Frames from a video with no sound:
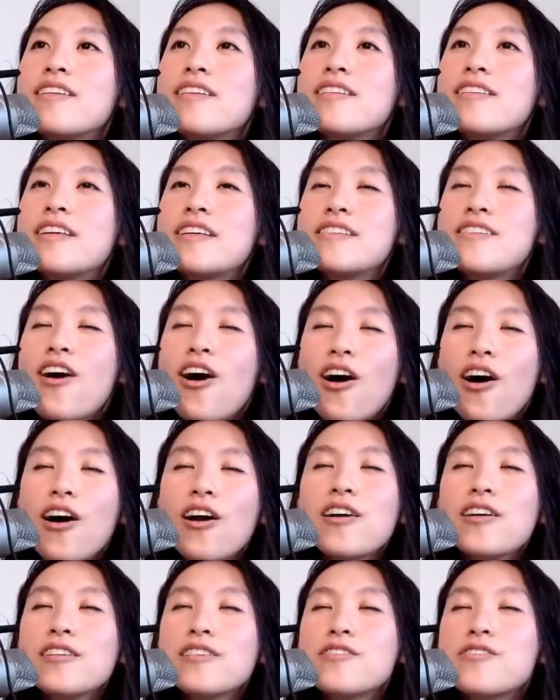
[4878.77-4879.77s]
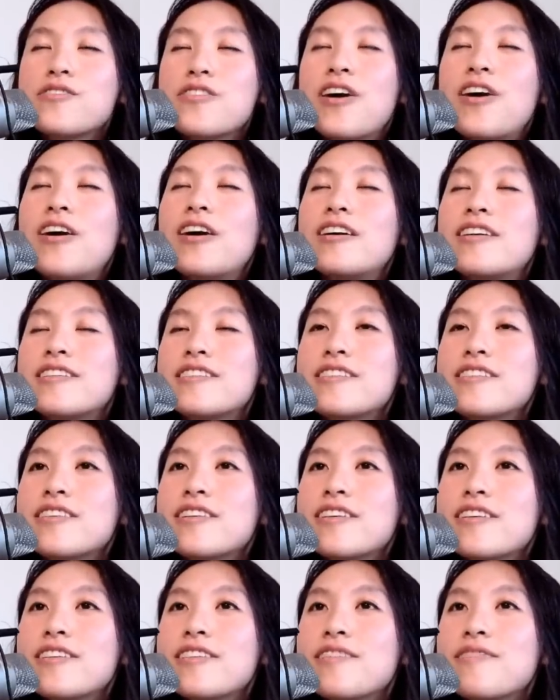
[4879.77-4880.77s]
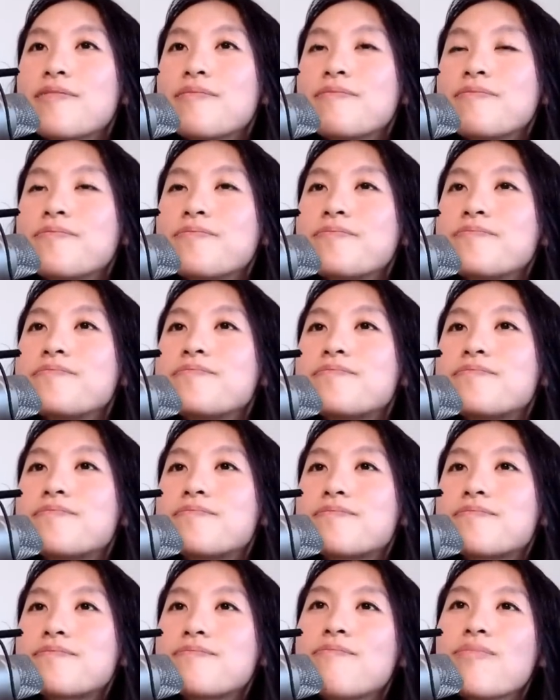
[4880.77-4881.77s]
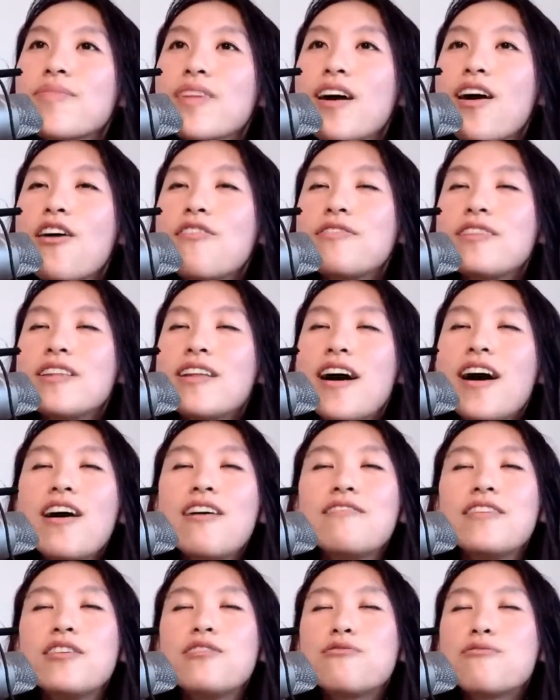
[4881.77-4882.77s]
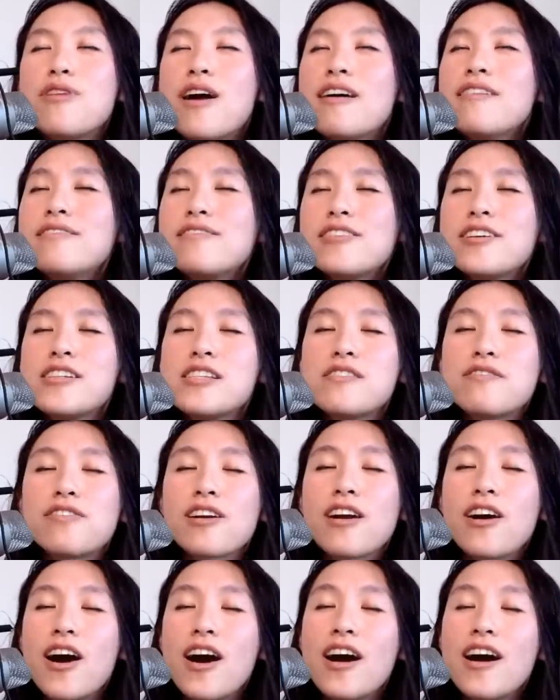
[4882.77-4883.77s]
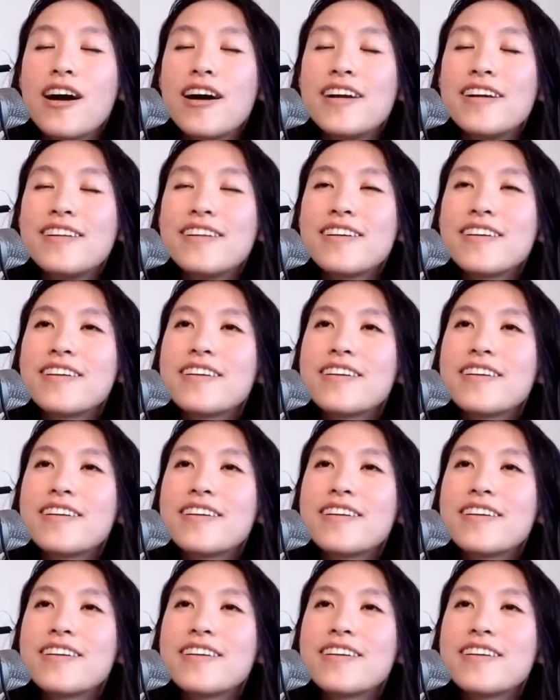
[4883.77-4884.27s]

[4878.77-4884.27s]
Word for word: these heart songs of love and reverence for God